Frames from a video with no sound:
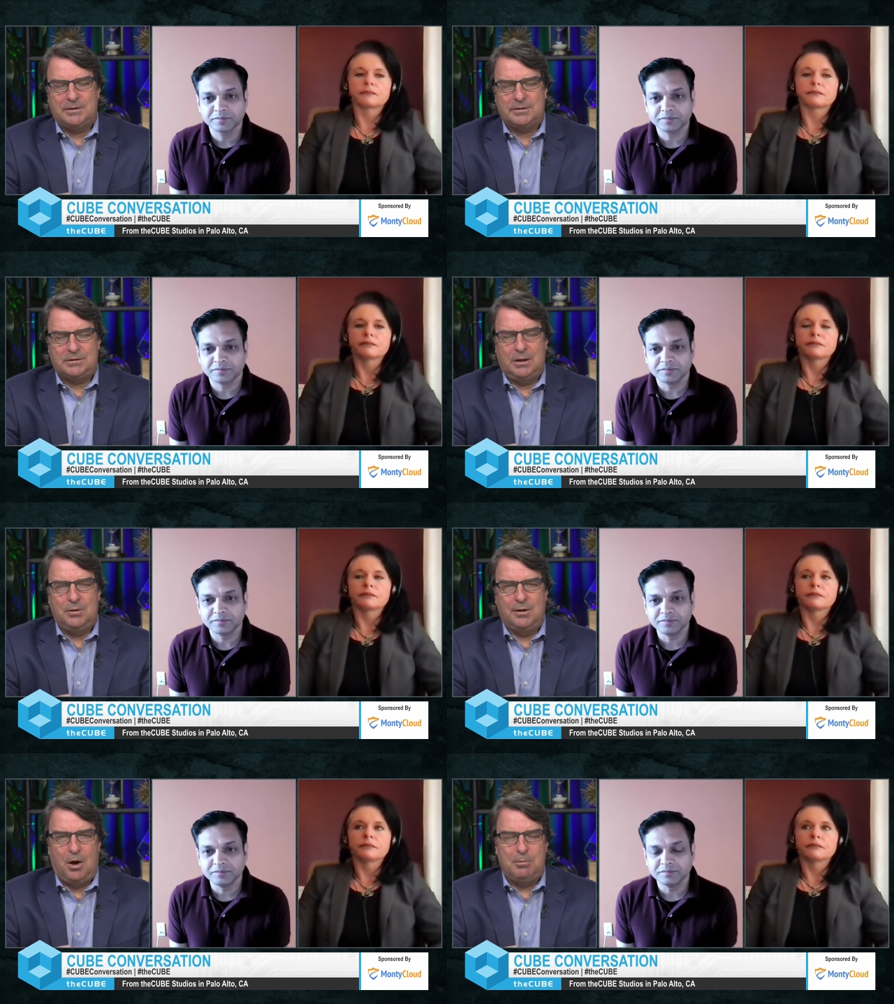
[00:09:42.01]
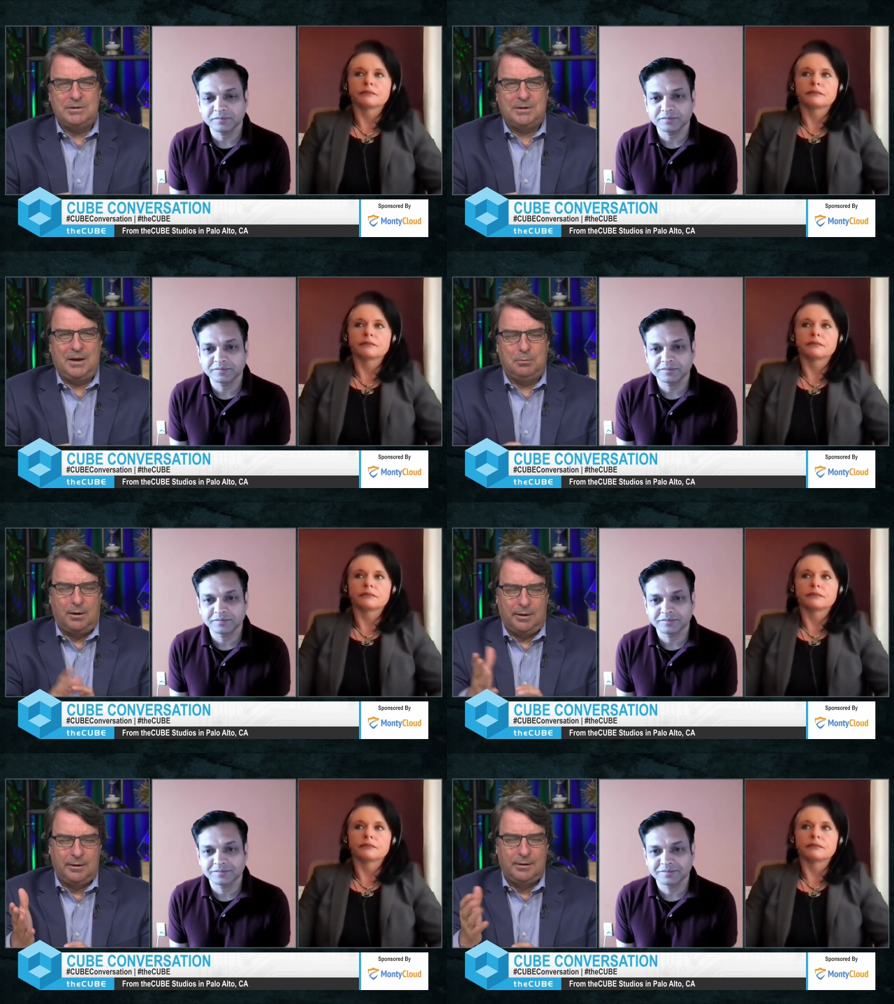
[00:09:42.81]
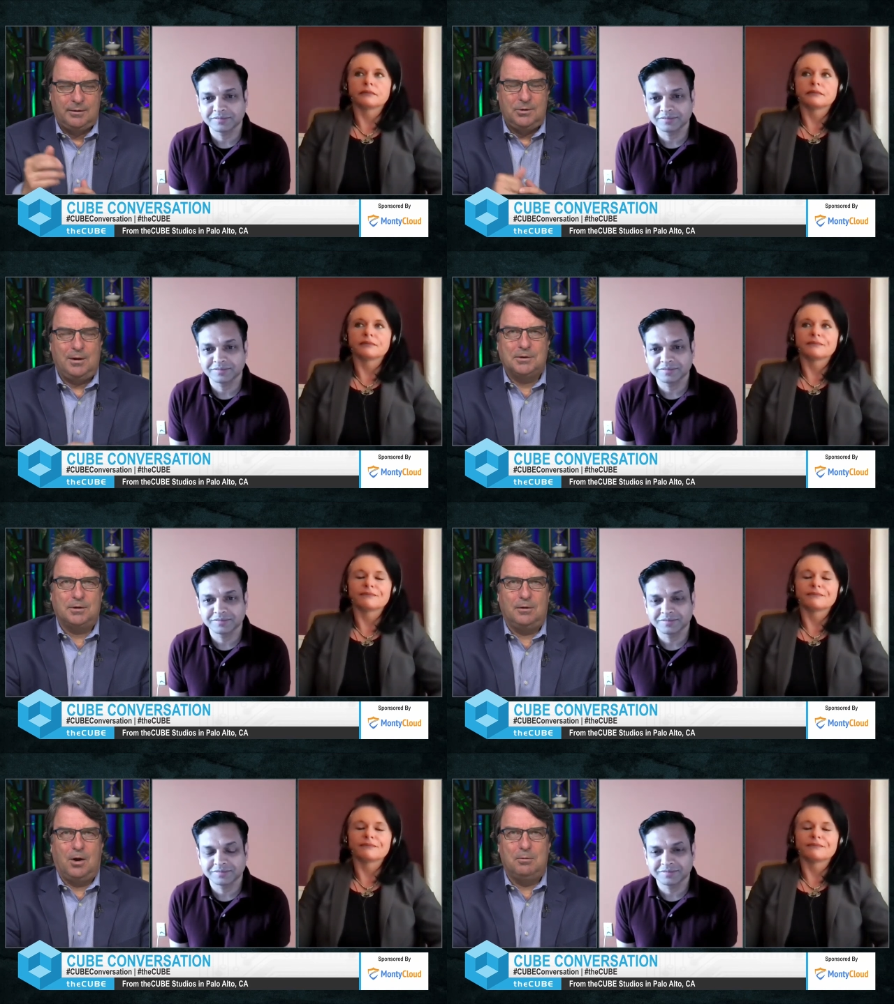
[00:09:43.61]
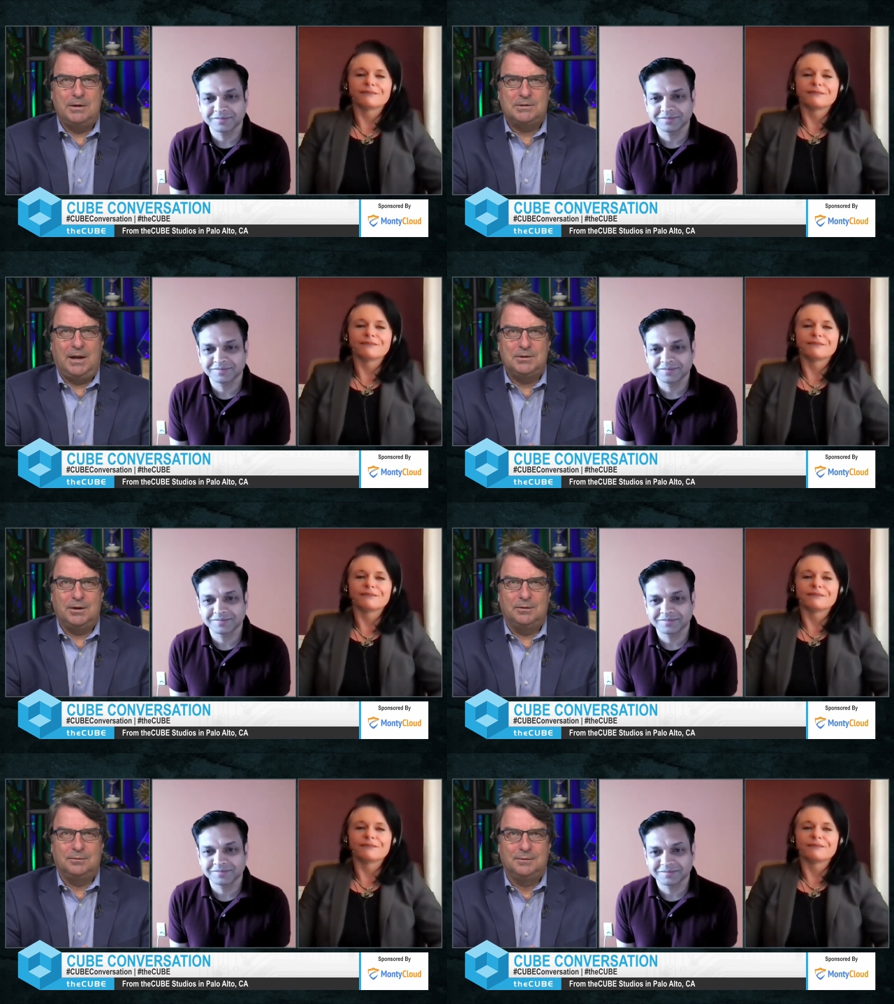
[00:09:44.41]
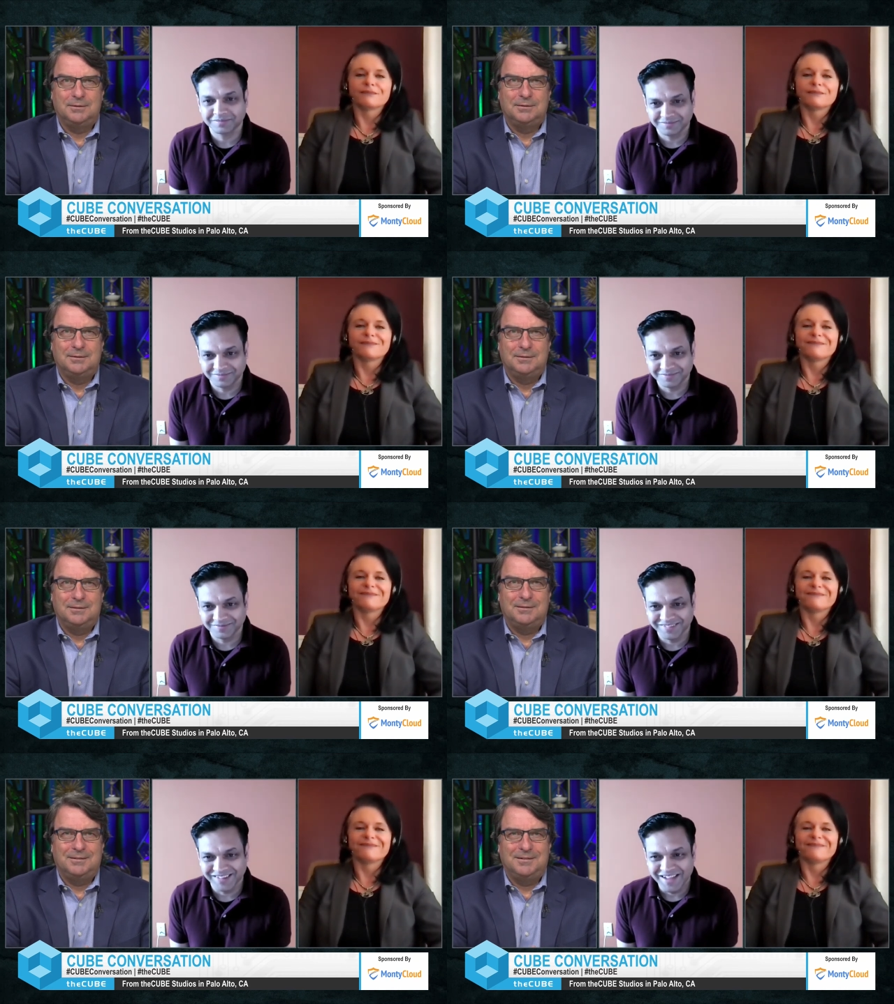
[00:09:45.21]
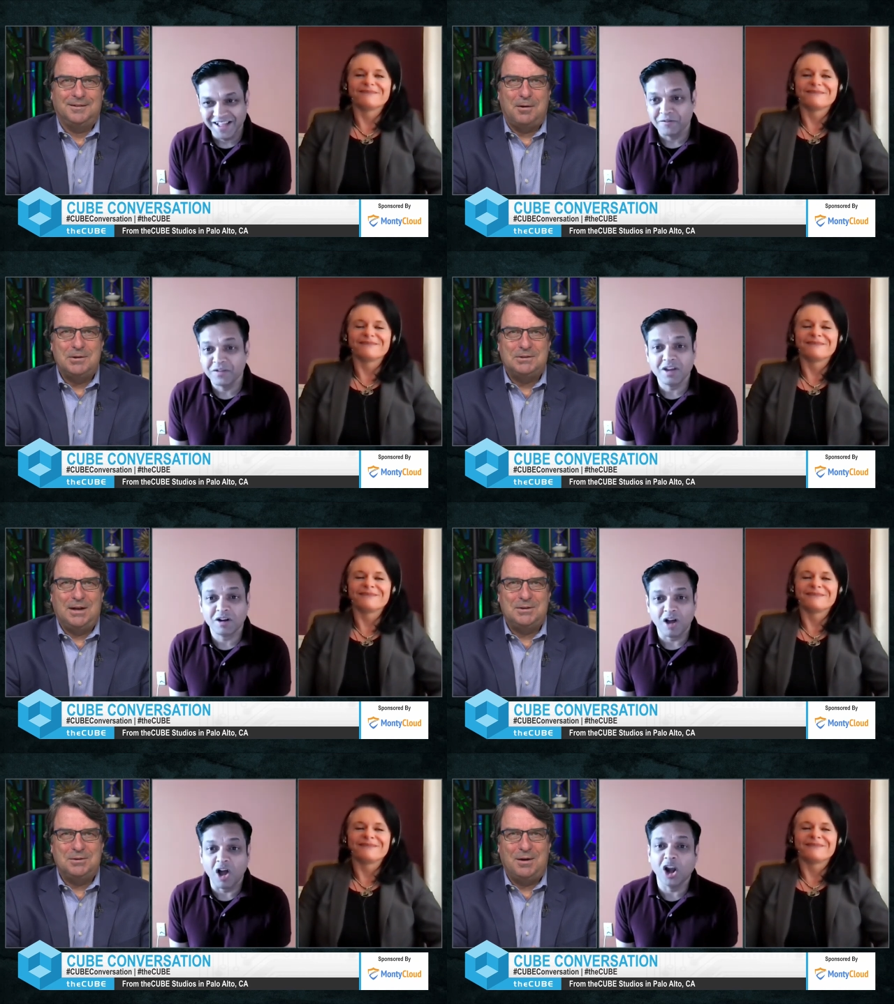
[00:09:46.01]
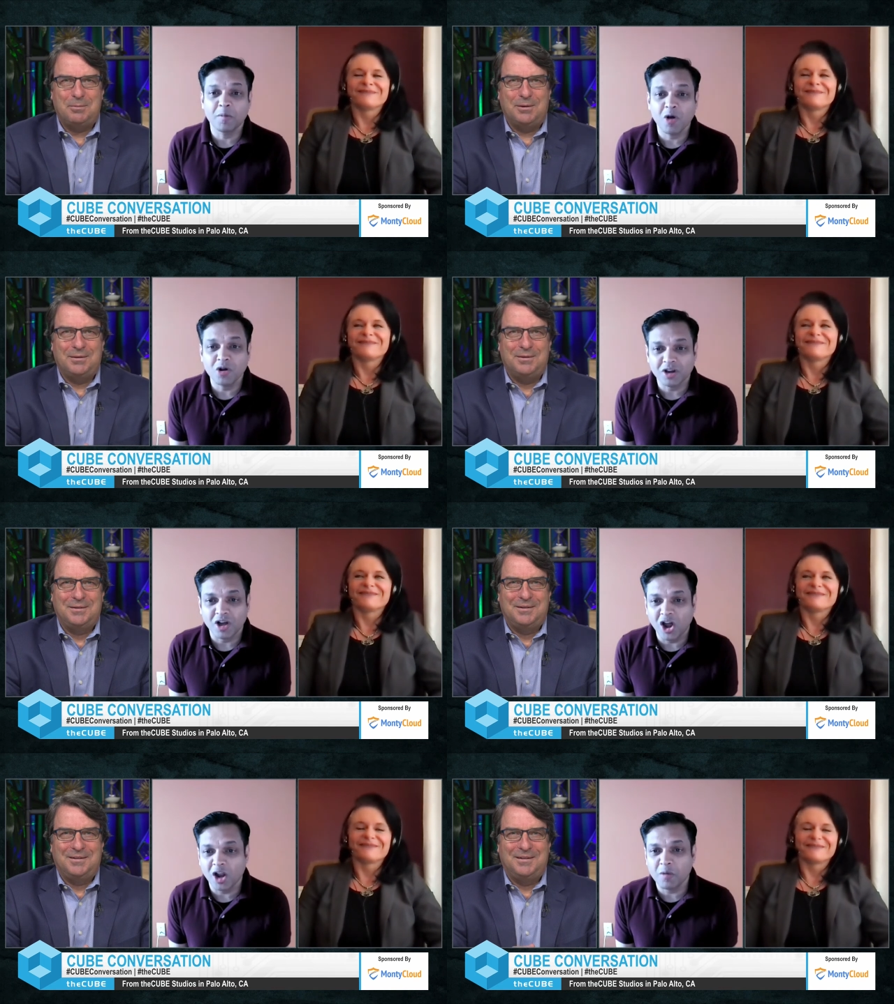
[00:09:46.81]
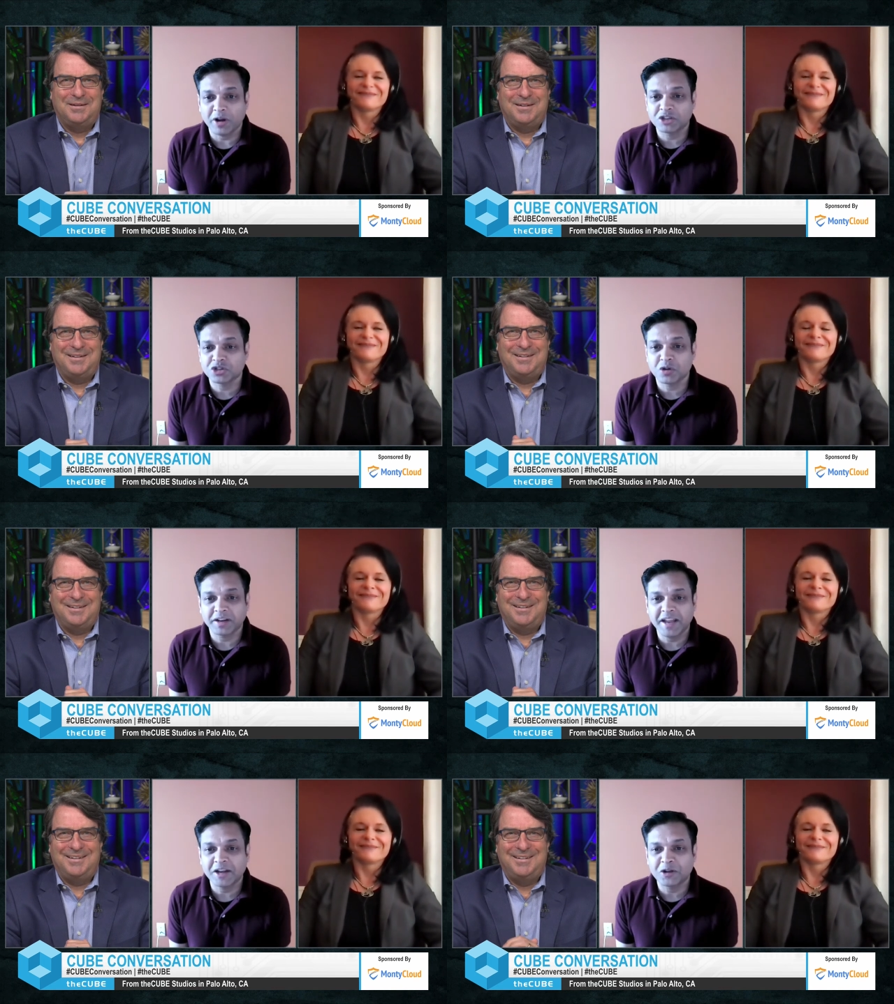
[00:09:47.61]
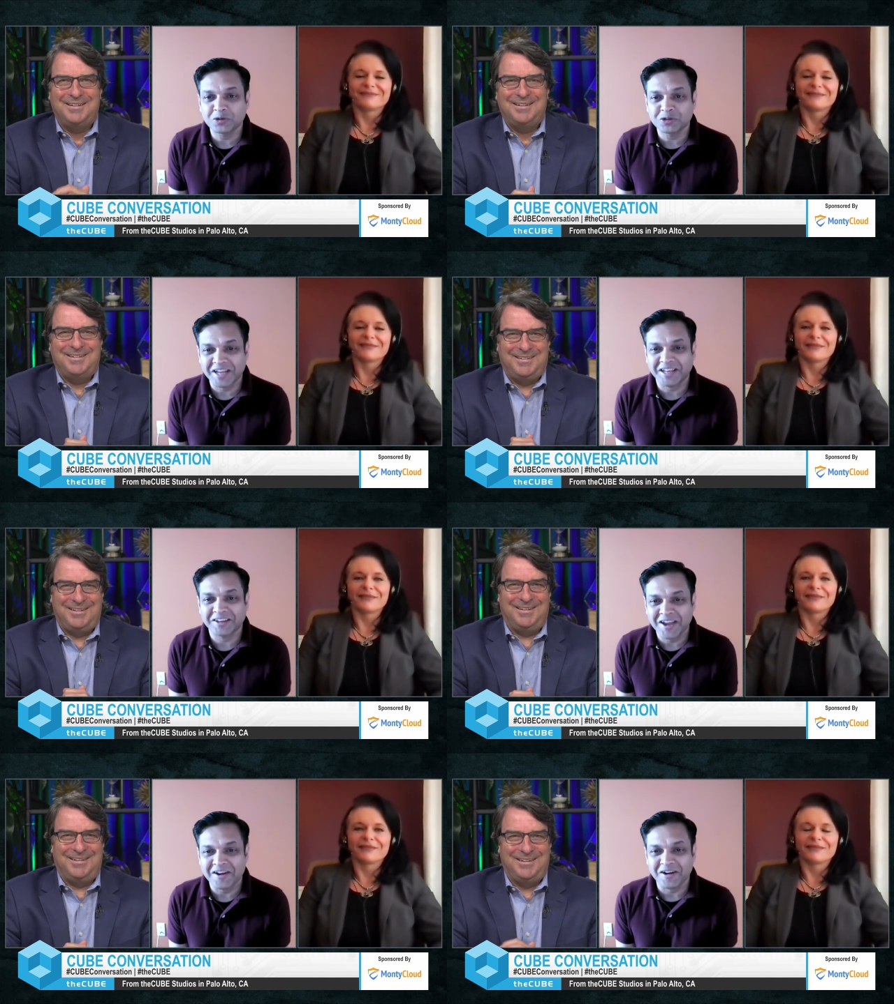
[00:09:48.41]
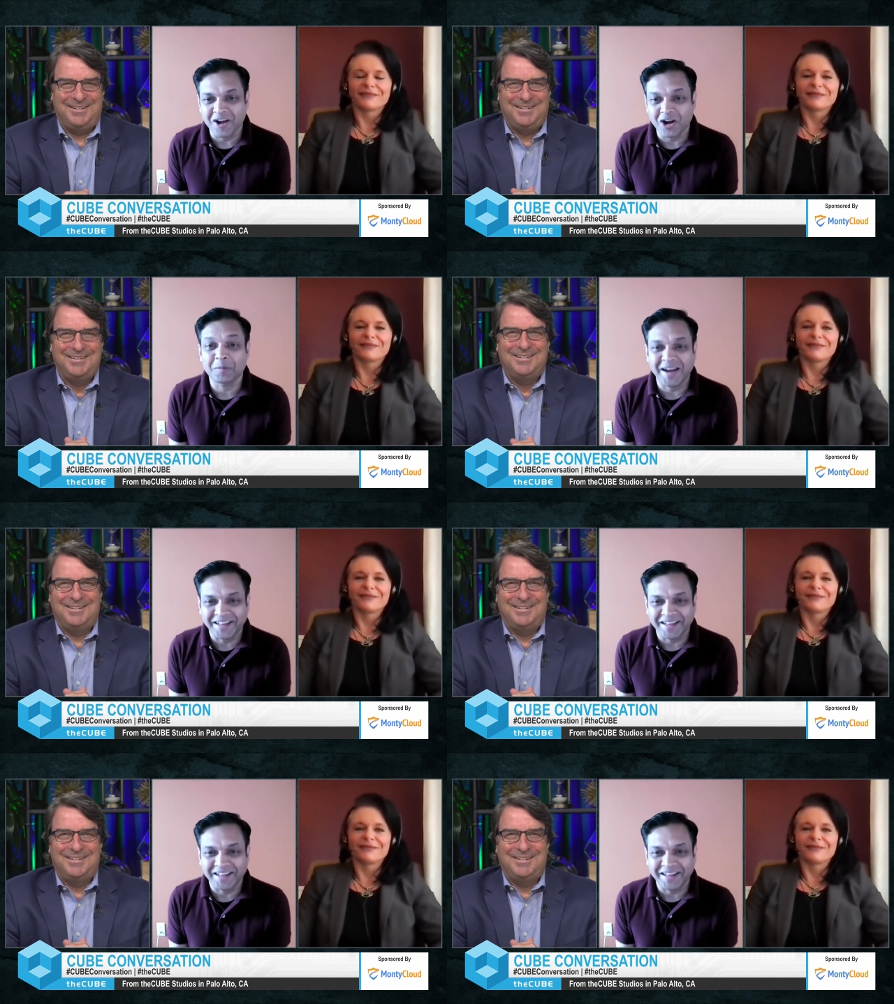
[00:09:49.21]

Speaker 1: slogan, always day one. You guys are always day two. Always we day are two. All about,
Speaker 2: all about ensuring day two is taken care of.